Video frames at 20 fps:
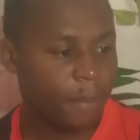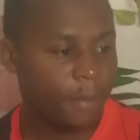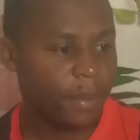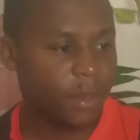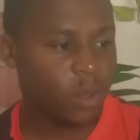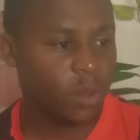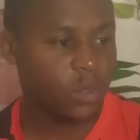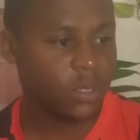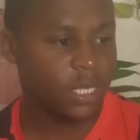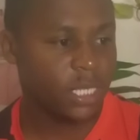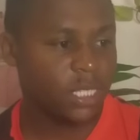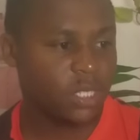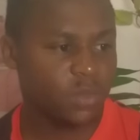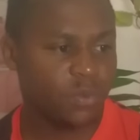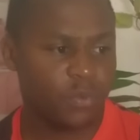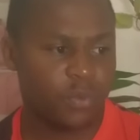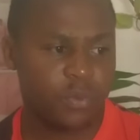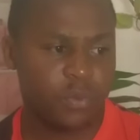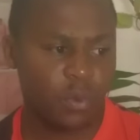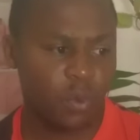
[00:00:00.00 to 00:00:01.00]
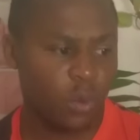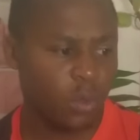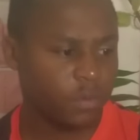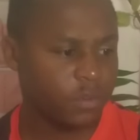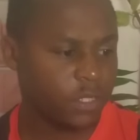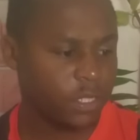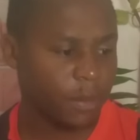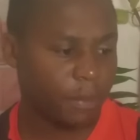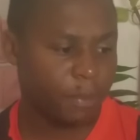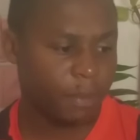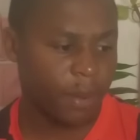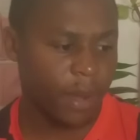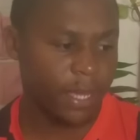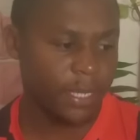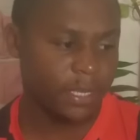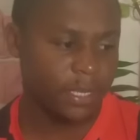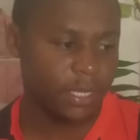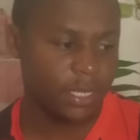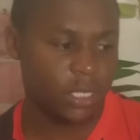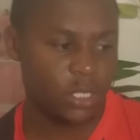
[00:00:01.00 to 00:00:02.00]
Because it's full of
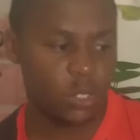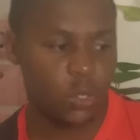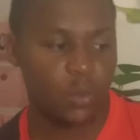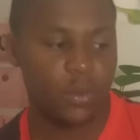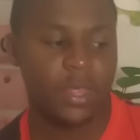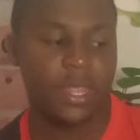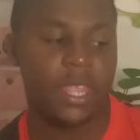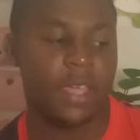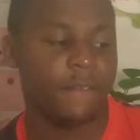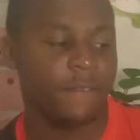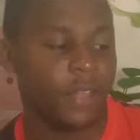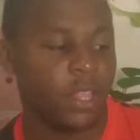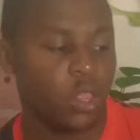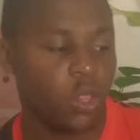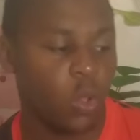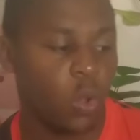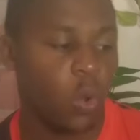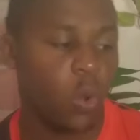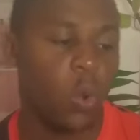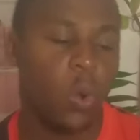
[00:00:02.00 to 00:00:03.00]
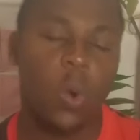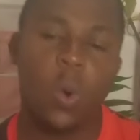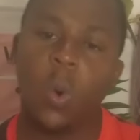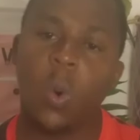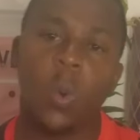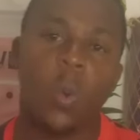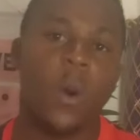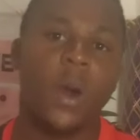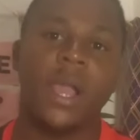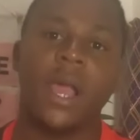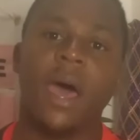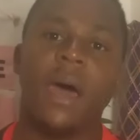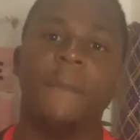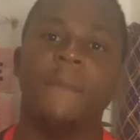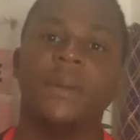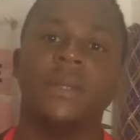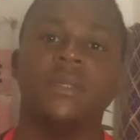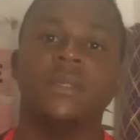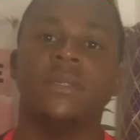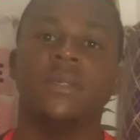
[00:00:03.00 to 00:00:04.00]
surprises. You never know what
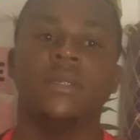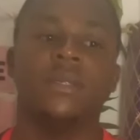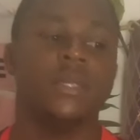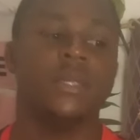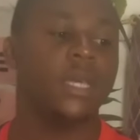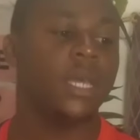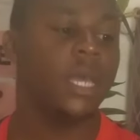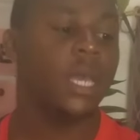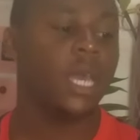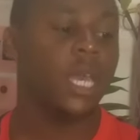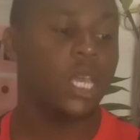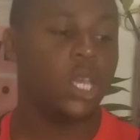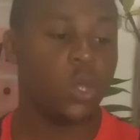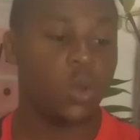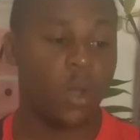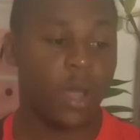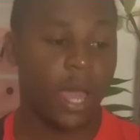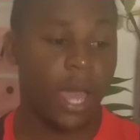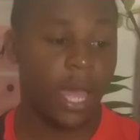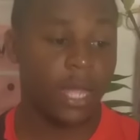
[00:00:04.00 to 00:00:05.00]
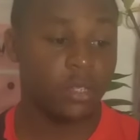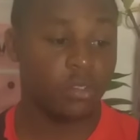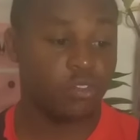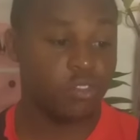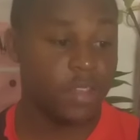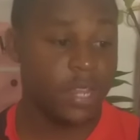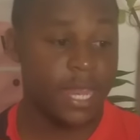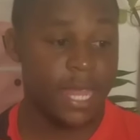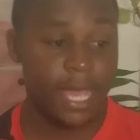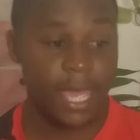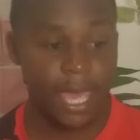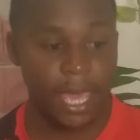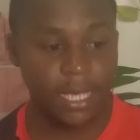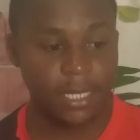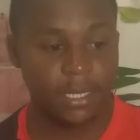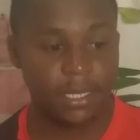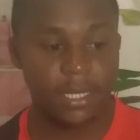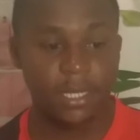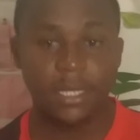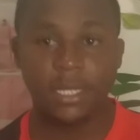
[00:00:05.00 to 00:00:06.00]
happens. You can't really
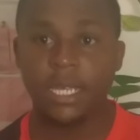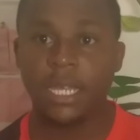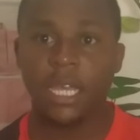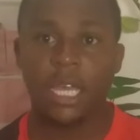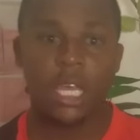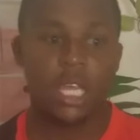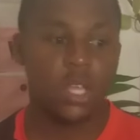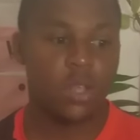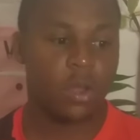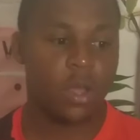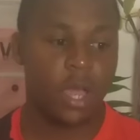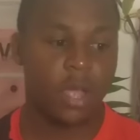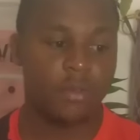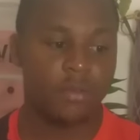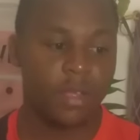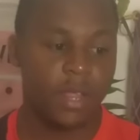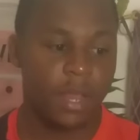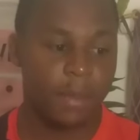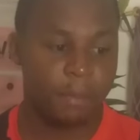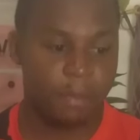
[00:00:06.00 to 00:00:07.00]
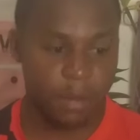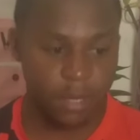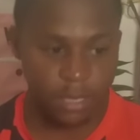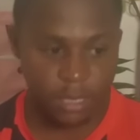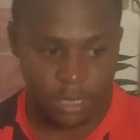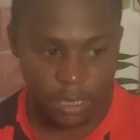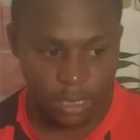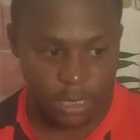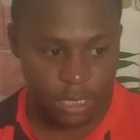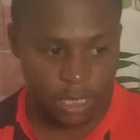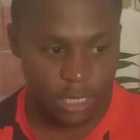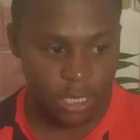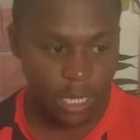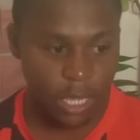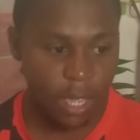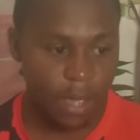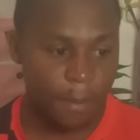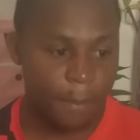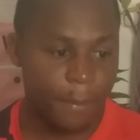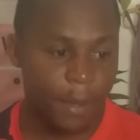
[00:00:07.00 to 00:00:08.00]
guess it. You can't really predict it.
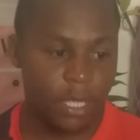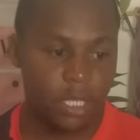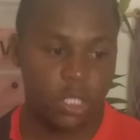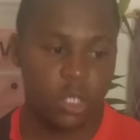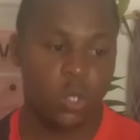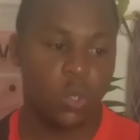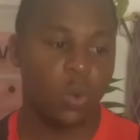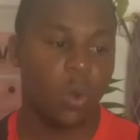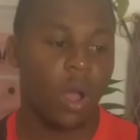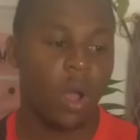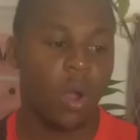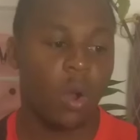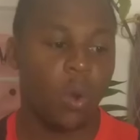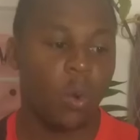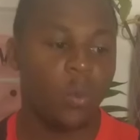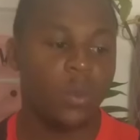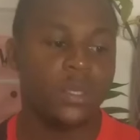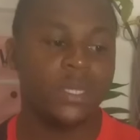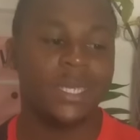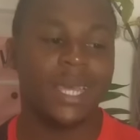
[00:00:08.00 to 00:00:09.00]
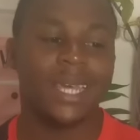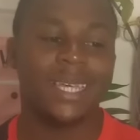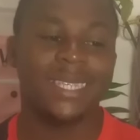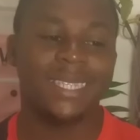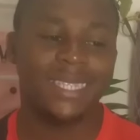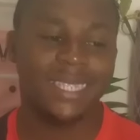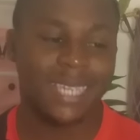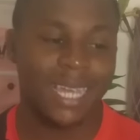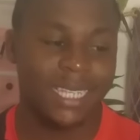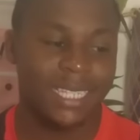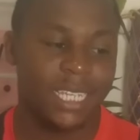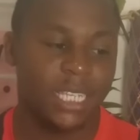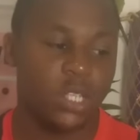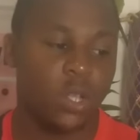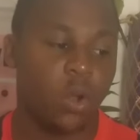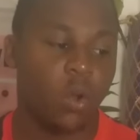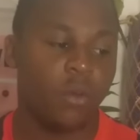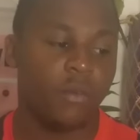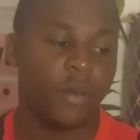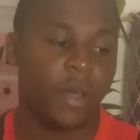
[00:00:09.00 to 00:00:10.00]
But you are always excited
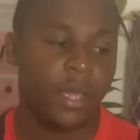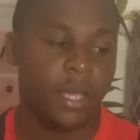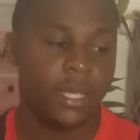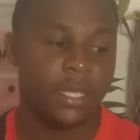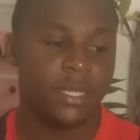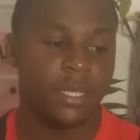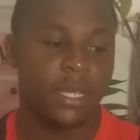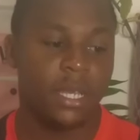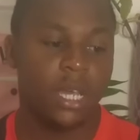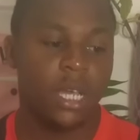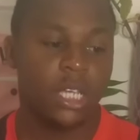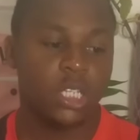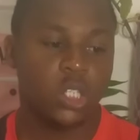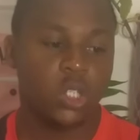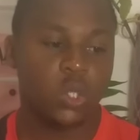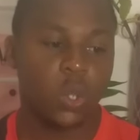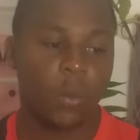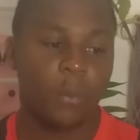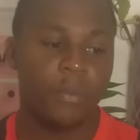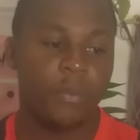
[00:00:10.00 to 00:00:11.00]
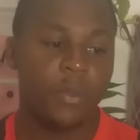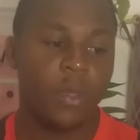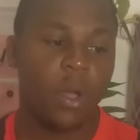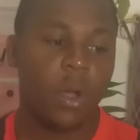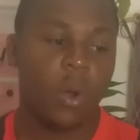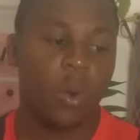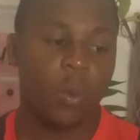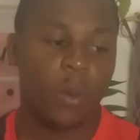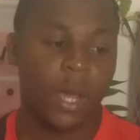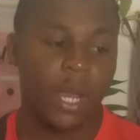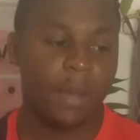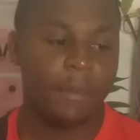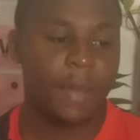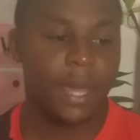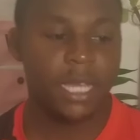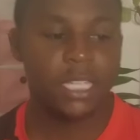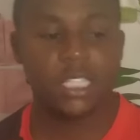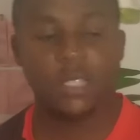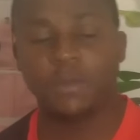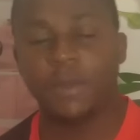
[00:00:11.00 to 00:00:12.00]
over it. So, what am I
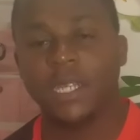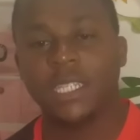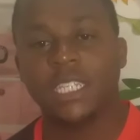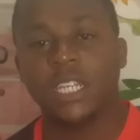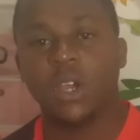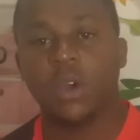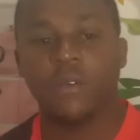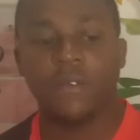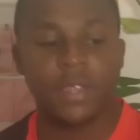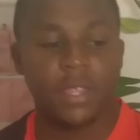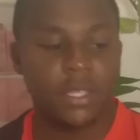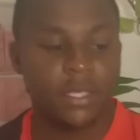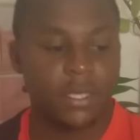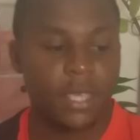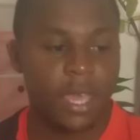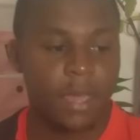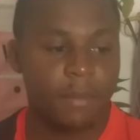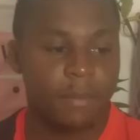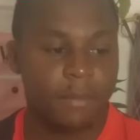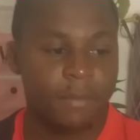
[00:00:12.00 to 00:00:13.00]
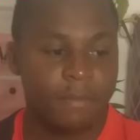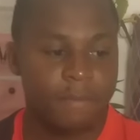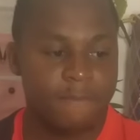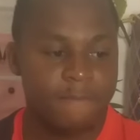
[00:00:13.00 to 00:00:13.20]
expecting over this game?